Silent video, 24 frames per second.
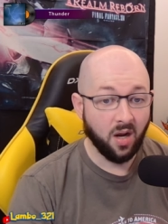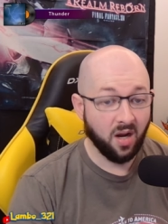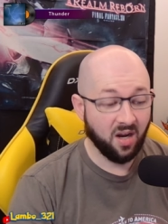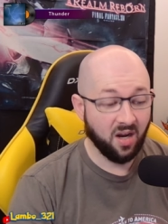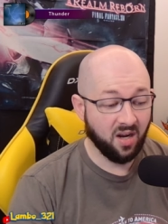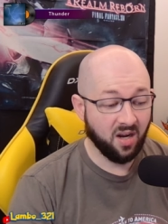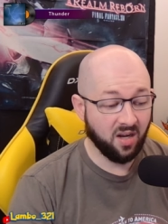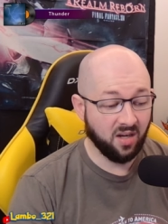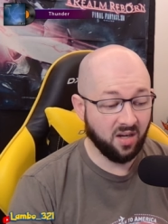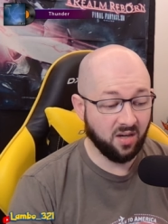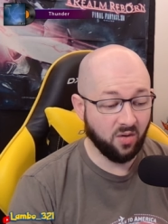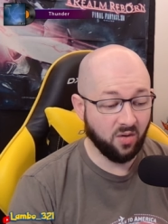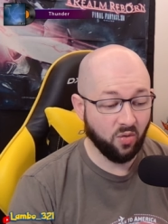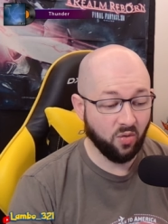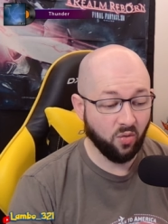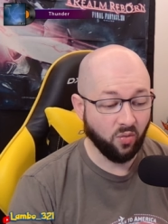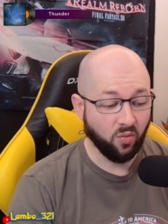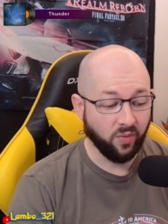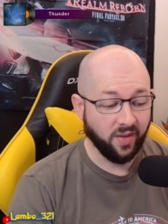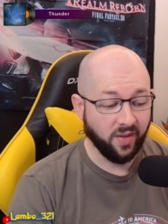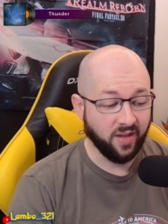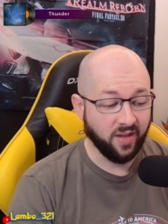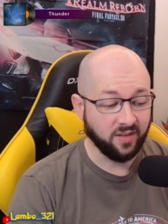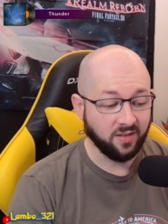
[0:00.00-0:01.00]
Oh,
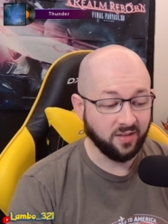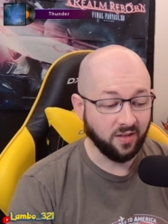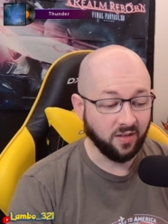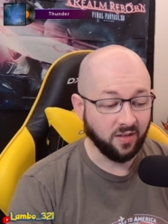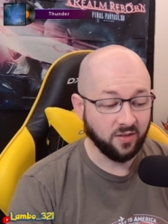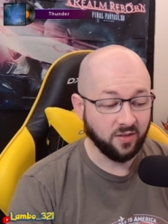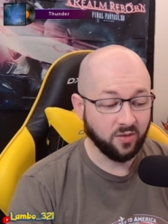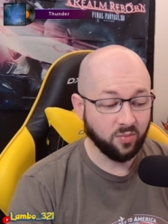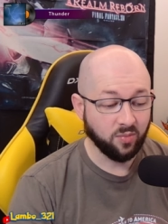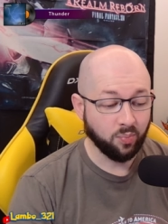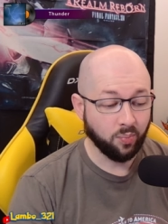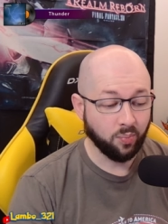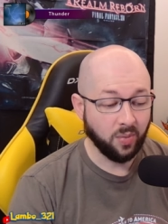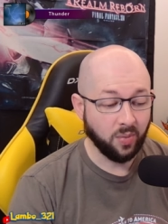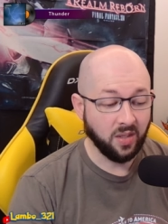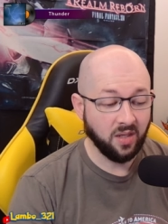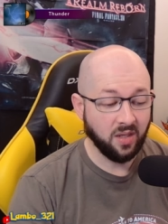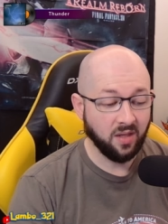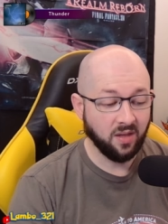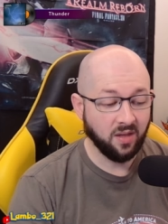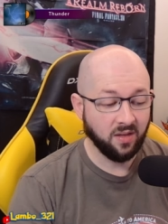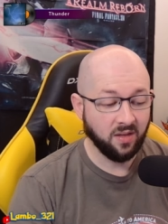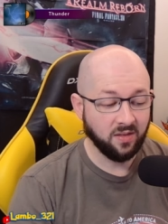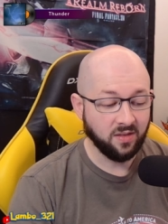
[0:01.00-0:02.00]
that's
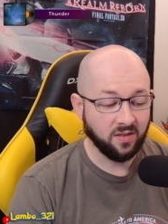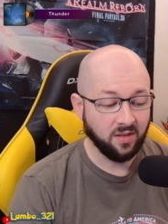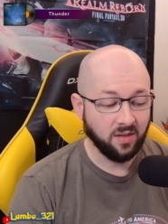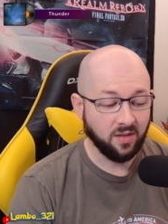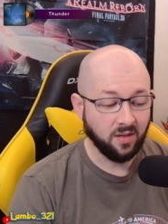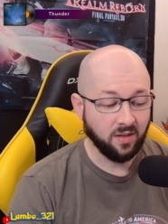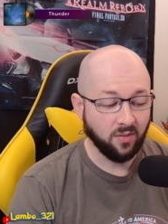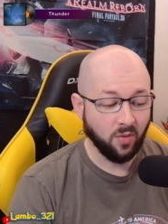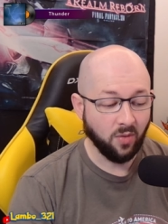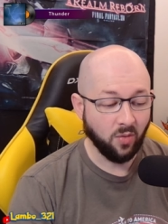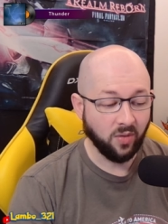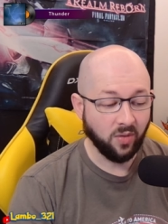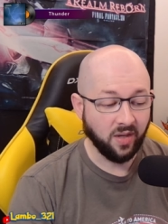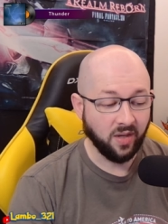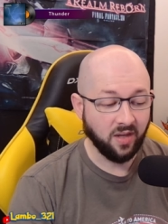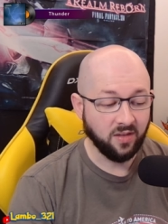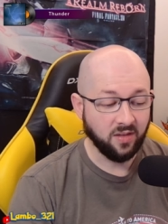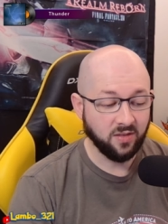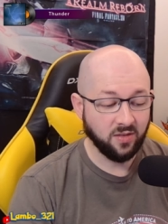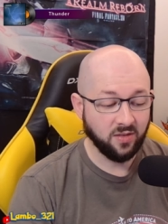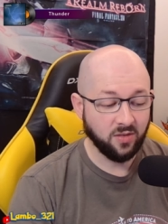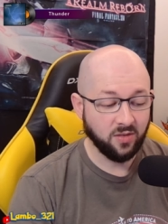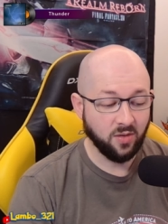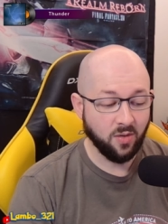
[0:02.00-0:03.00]
expensive. Okay,
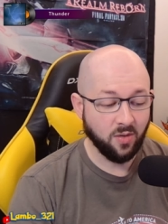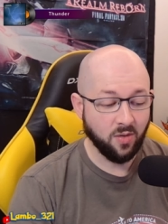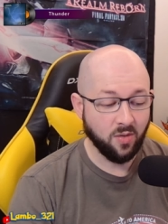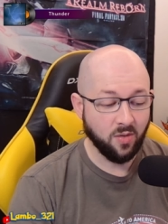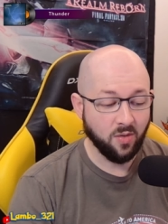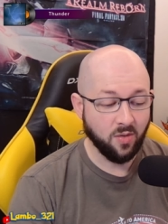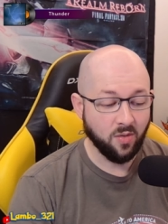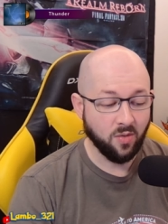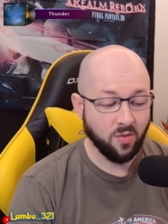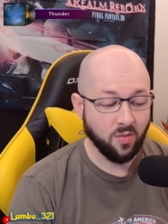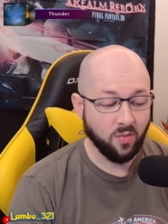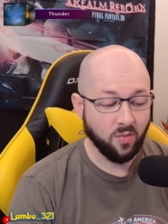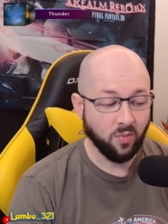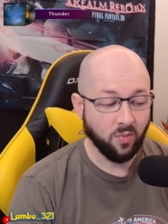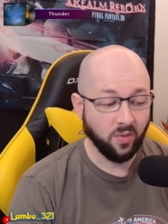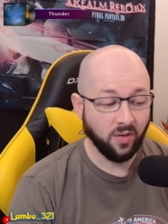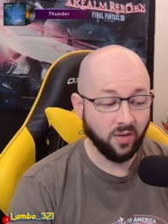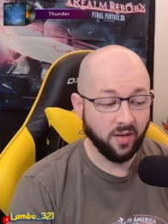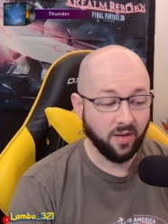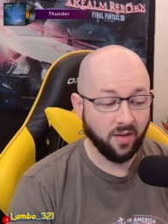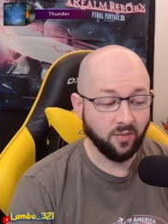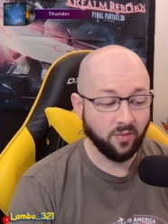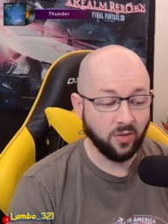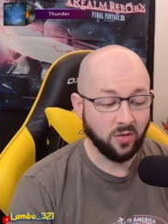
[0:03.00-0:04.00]
so we're
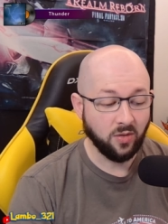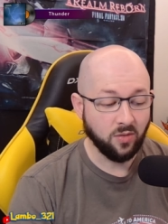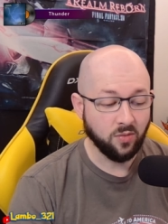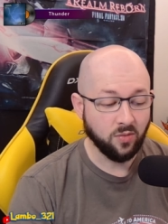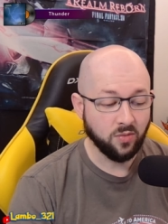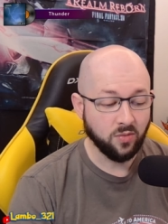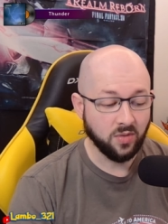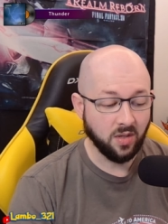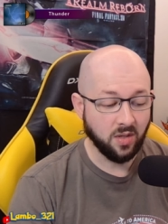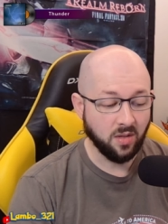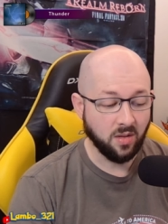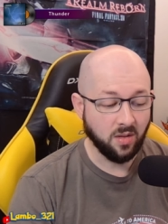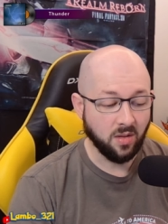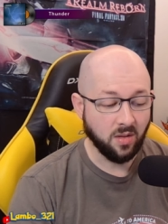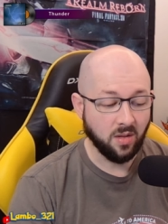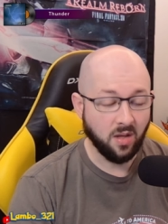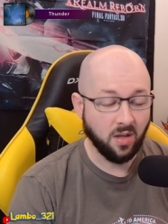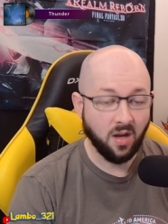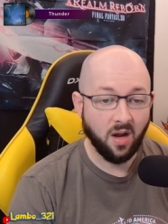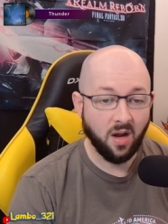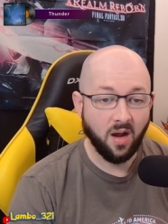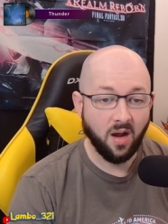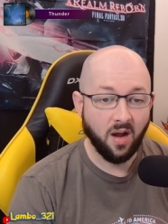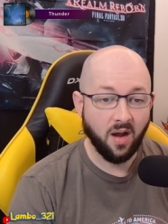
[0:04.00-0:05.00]
gonna have to use a
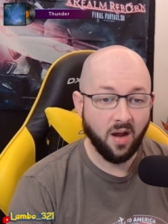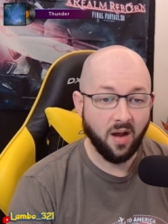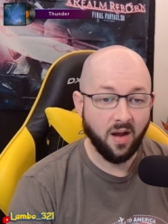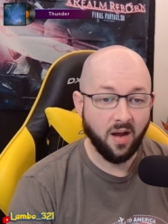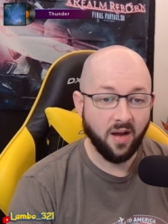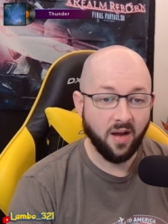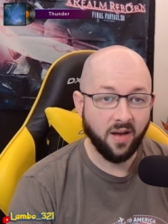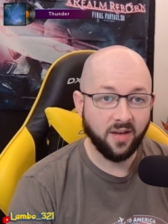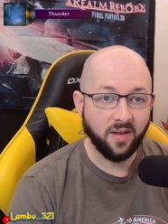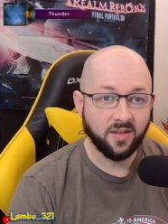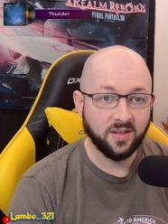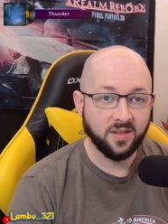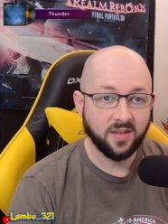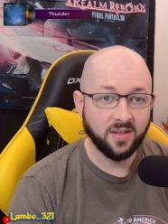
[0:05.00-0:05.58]
lot.